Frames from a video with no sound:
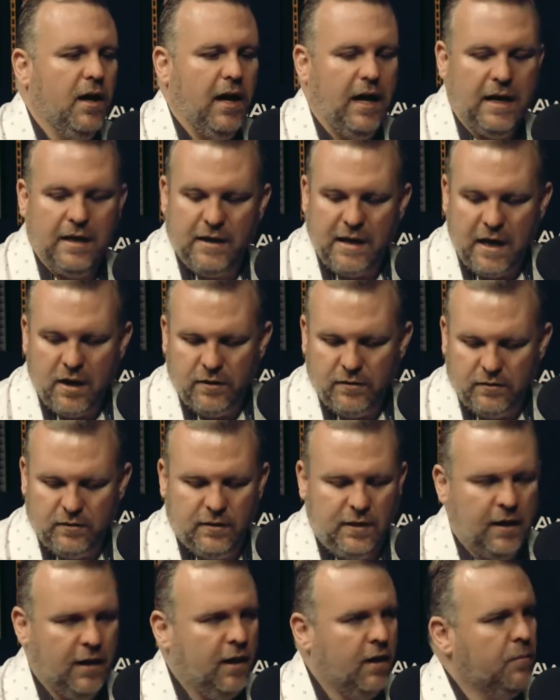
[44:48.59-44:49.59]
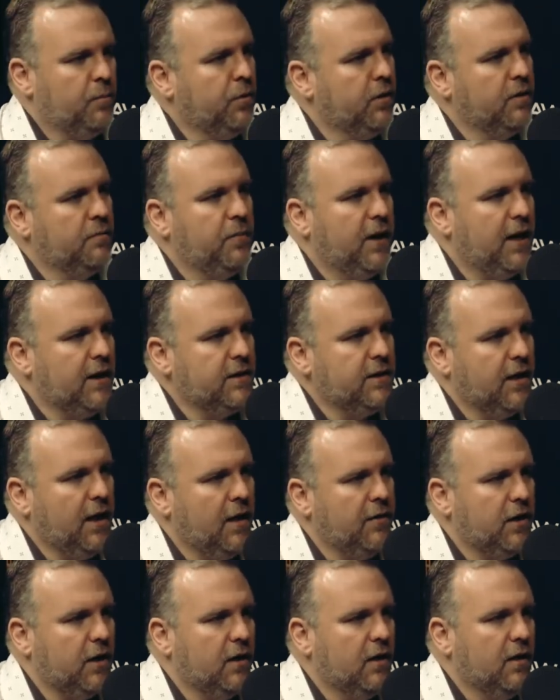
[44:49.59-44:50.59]
and now they got to put it back
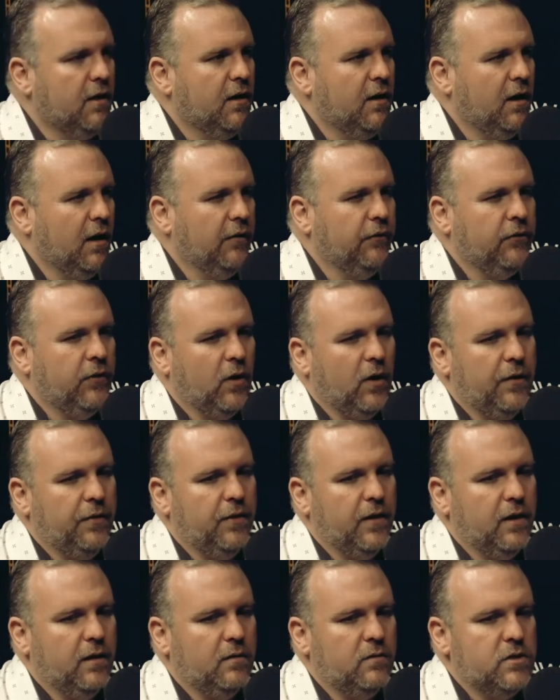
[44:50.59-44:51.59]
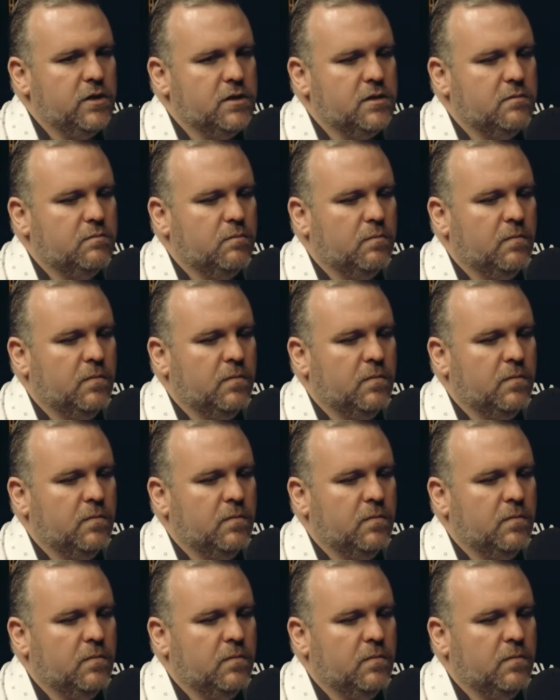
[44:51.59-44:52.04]
together. And so I think just